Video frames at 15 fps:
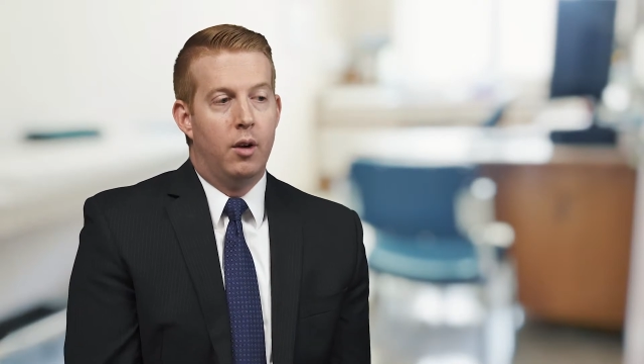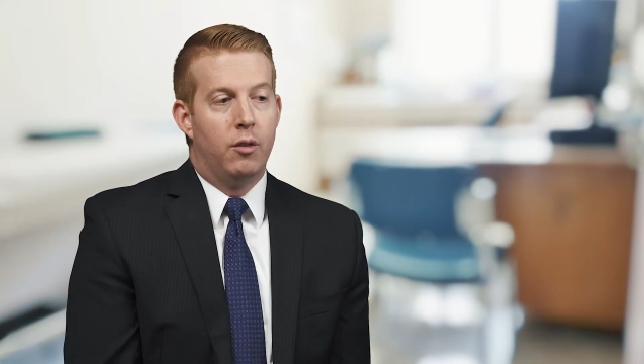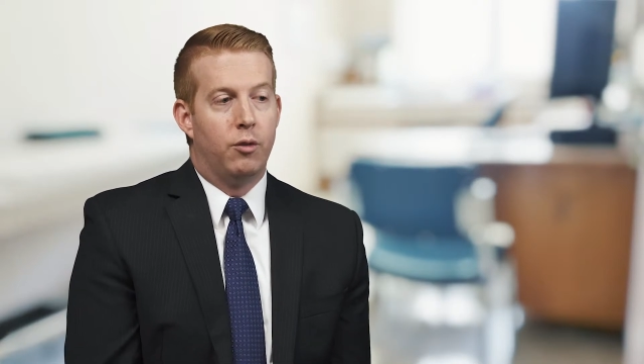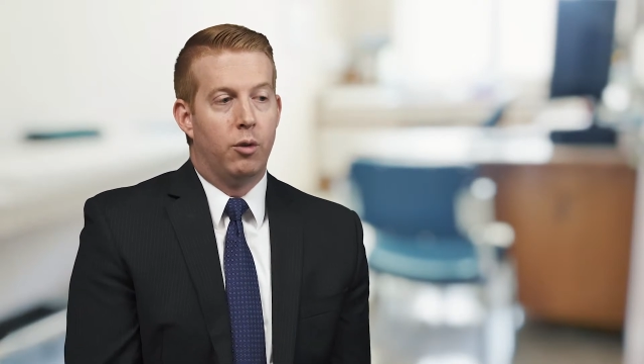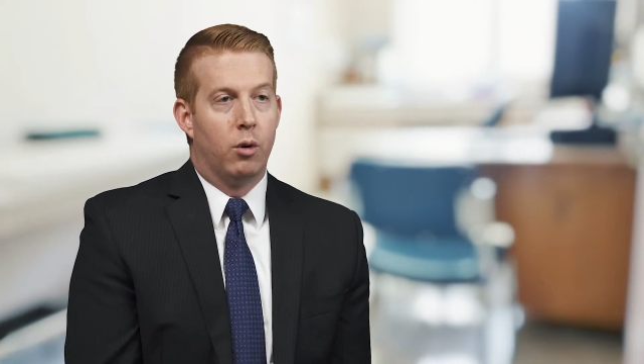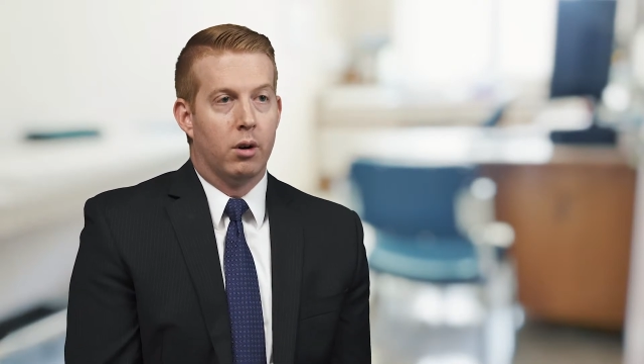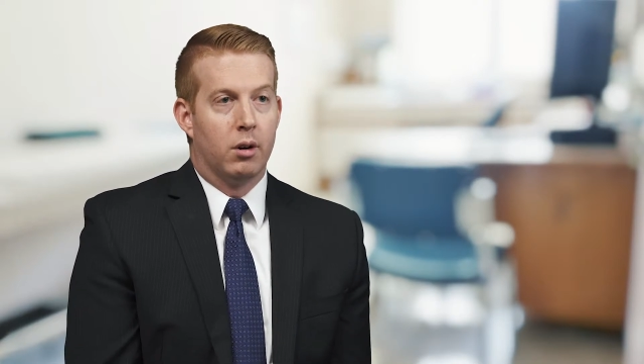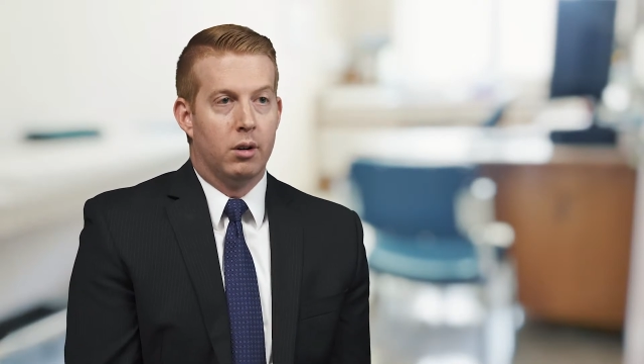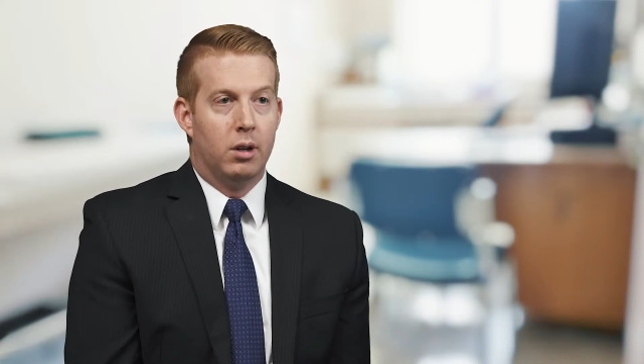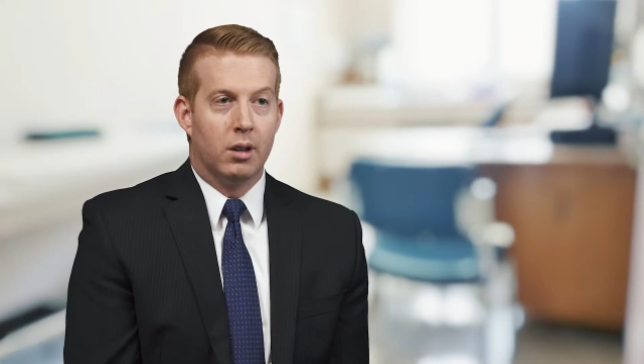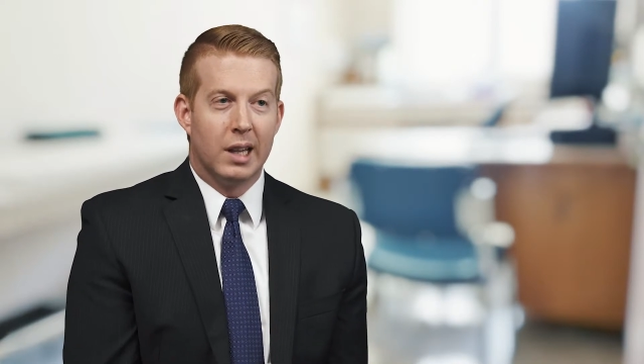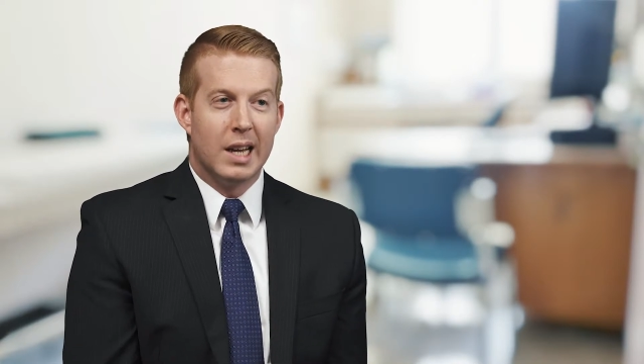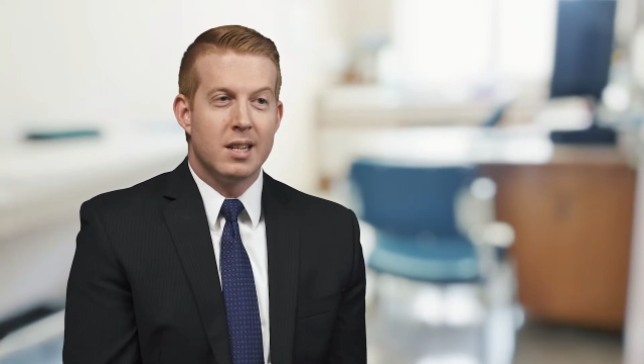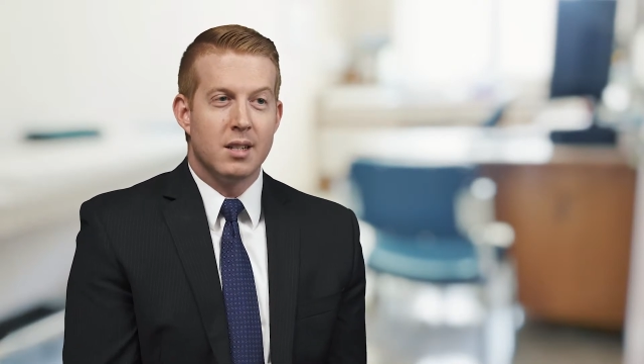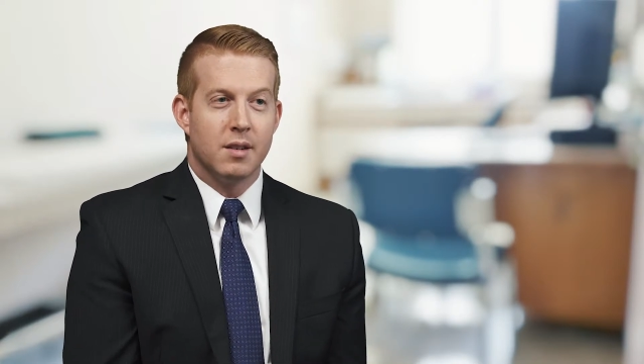For
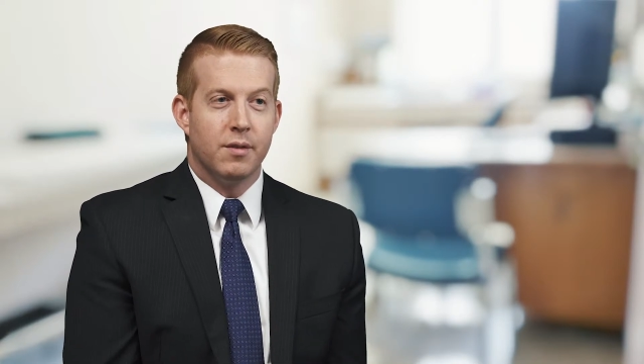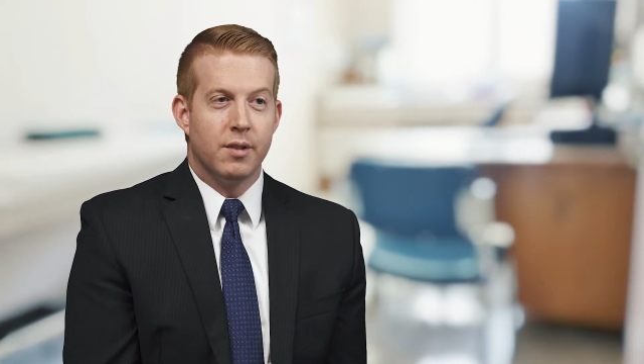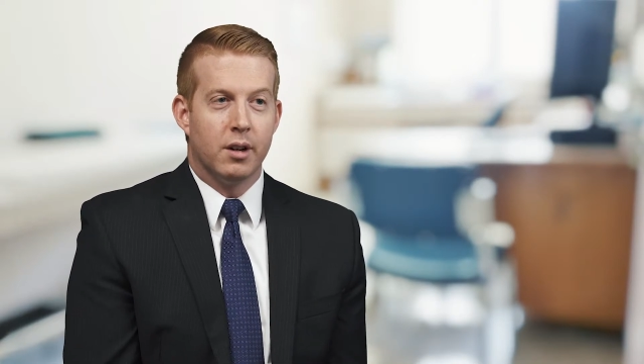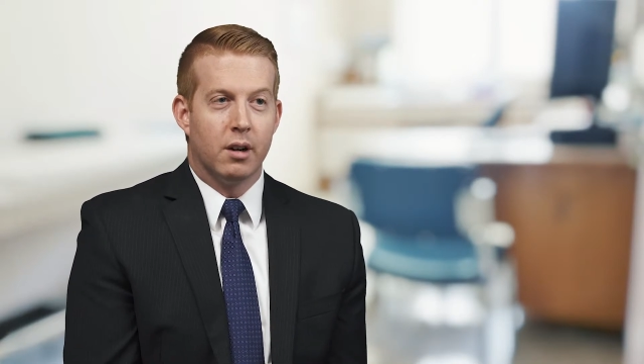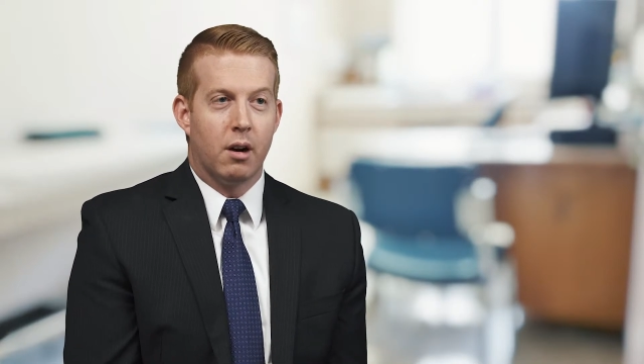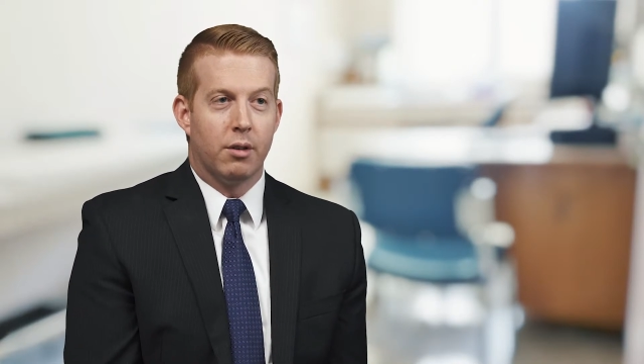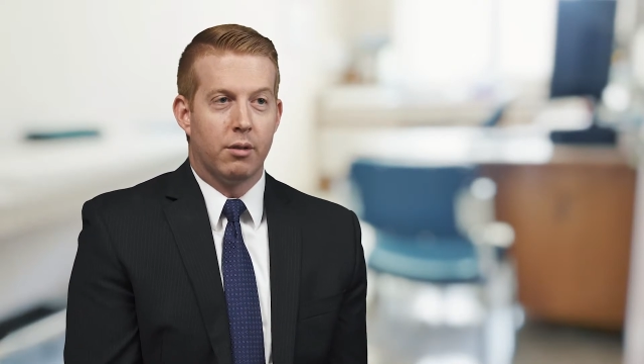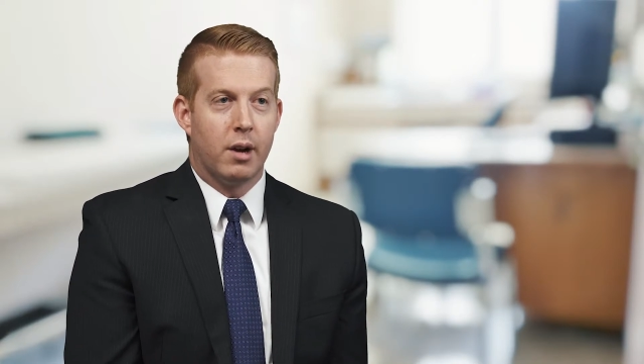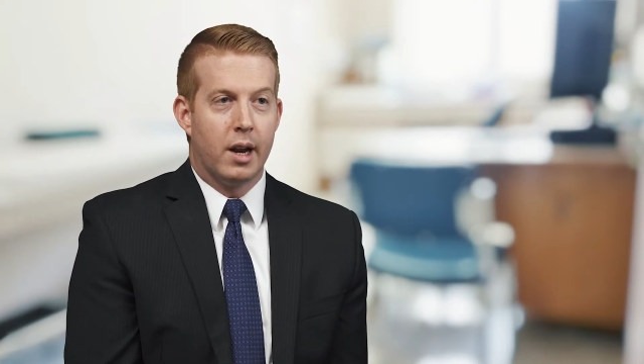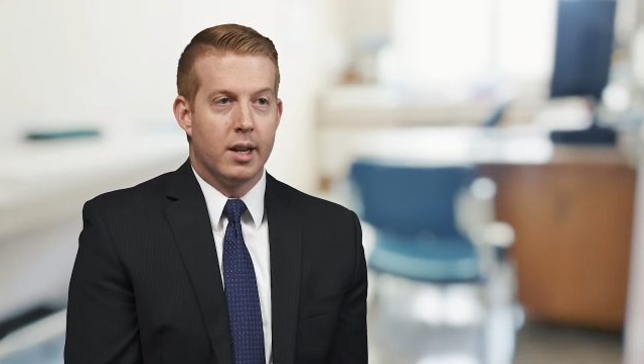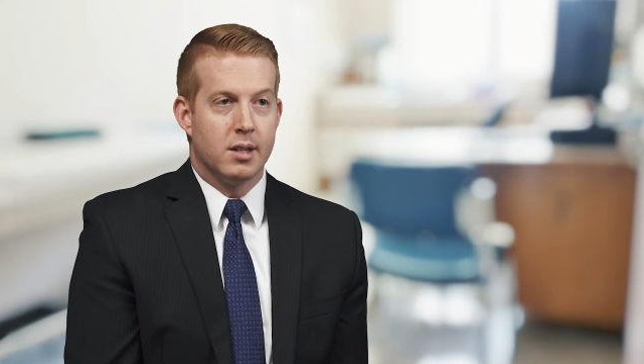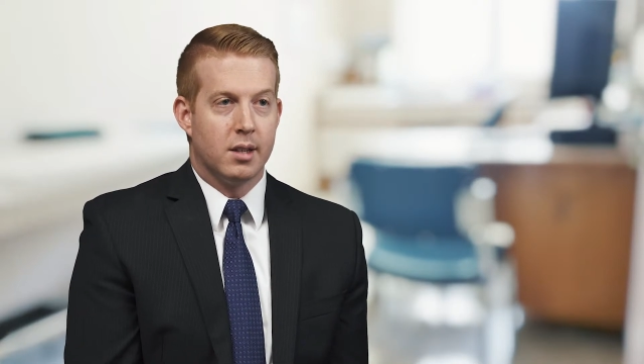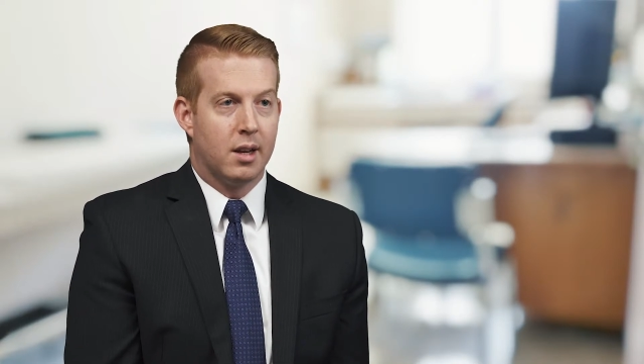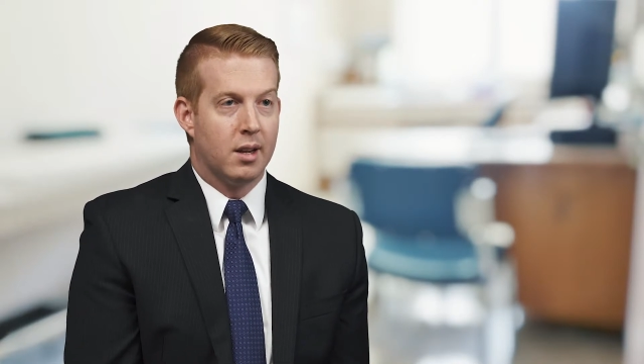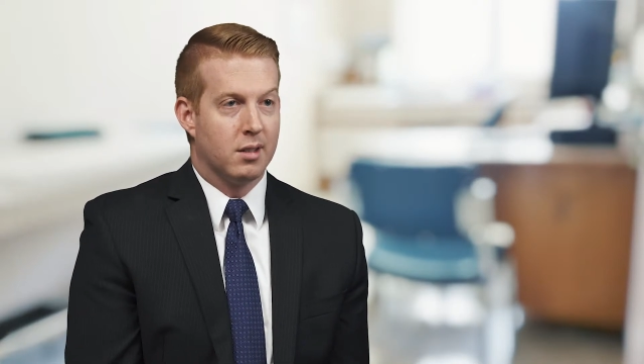less severe
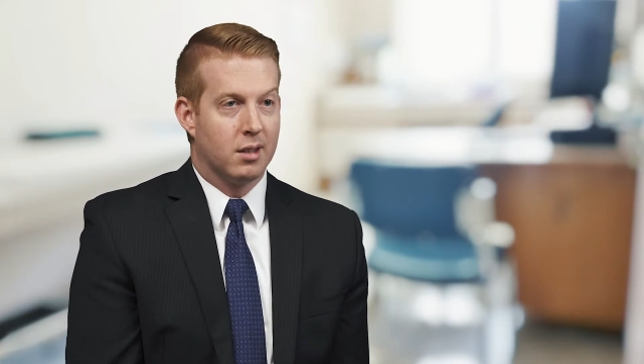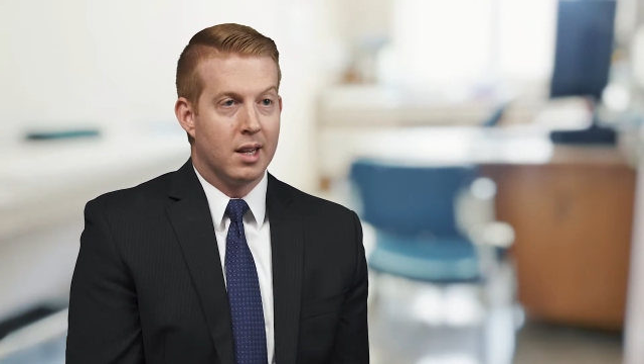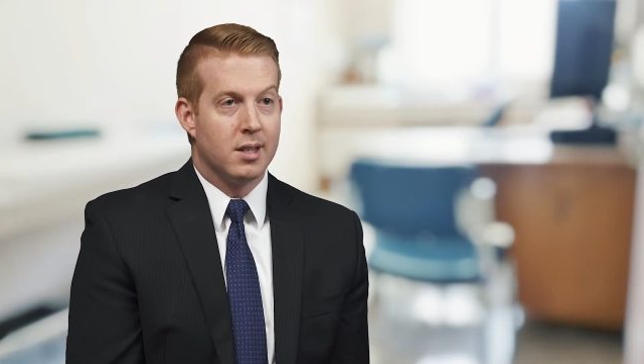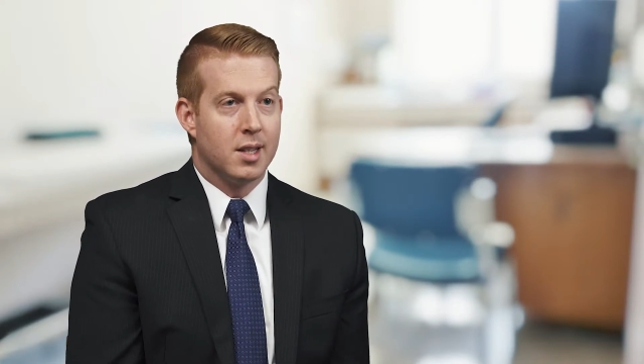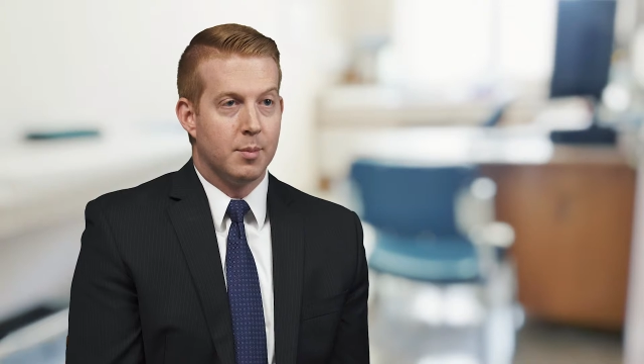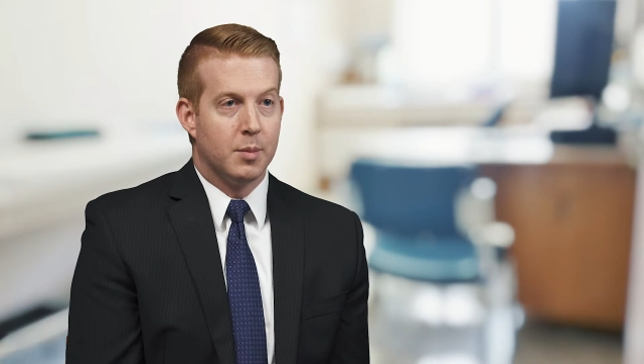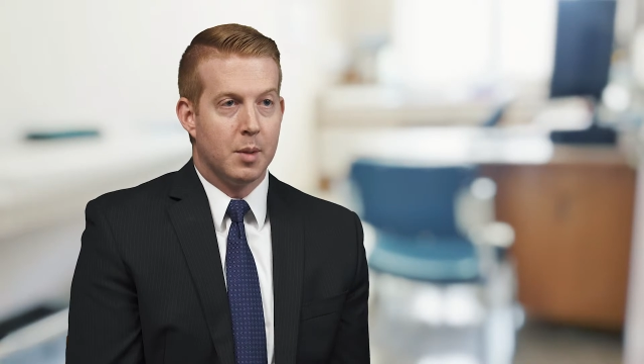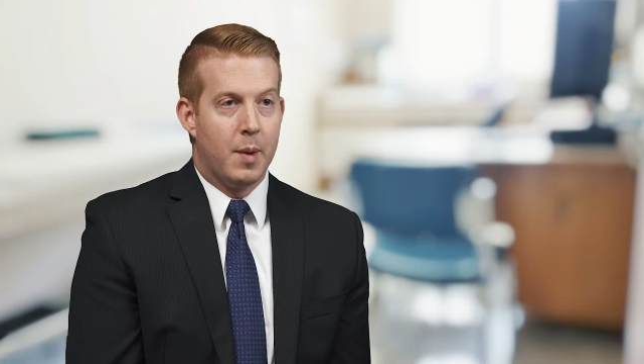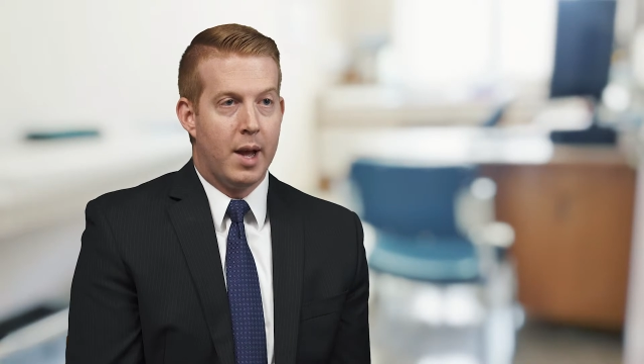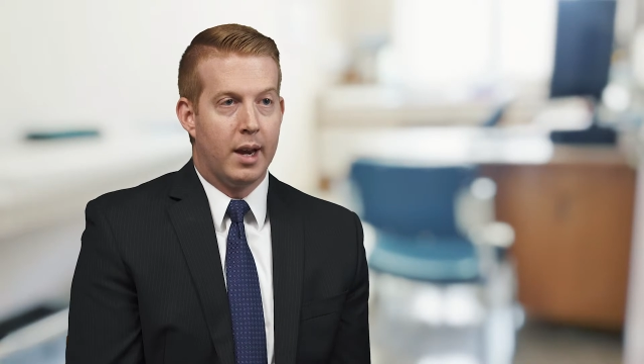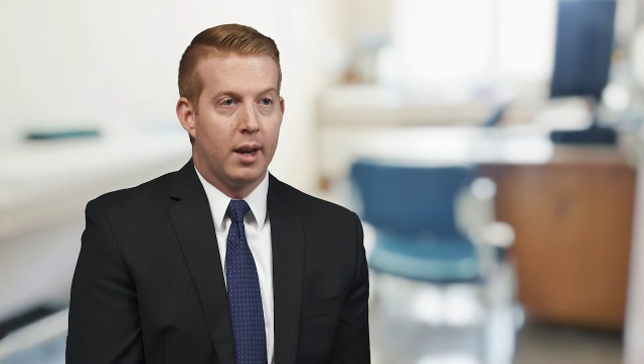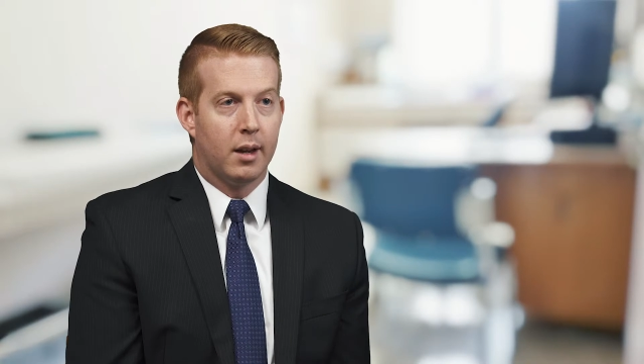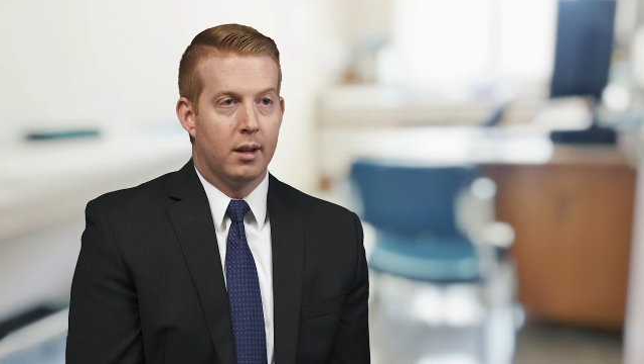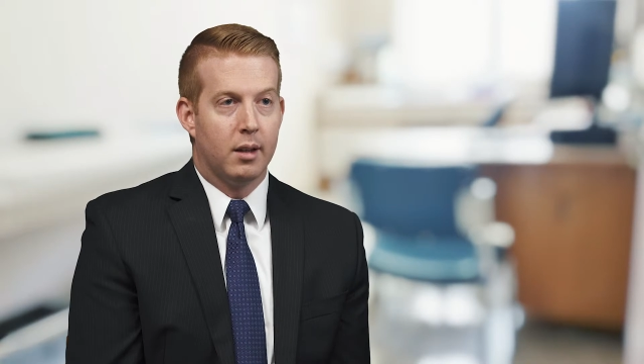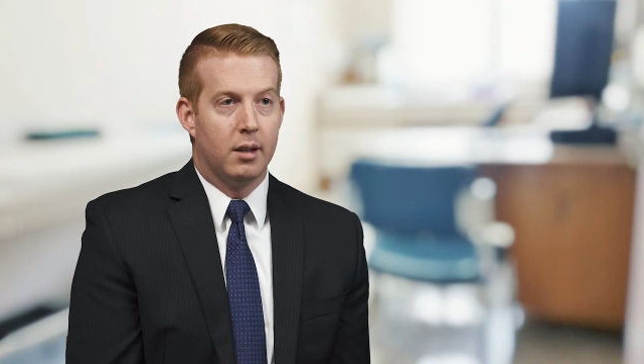arthritis that is less
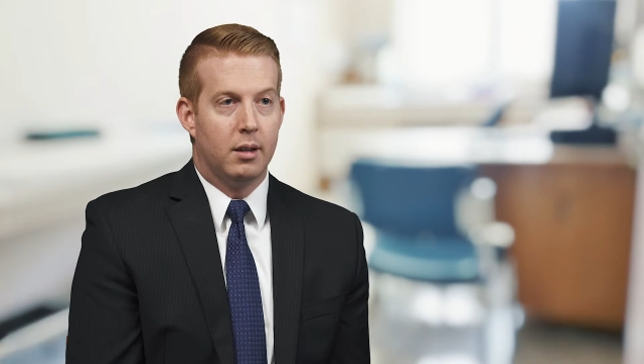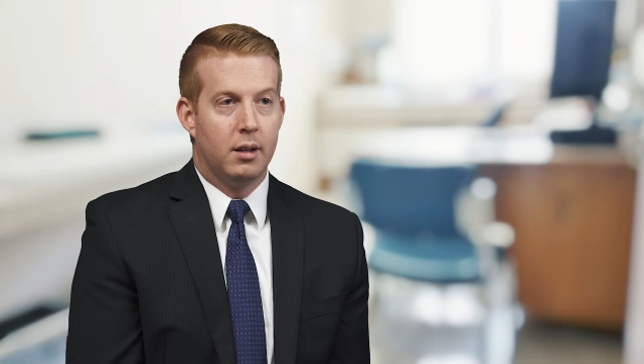symptomatic,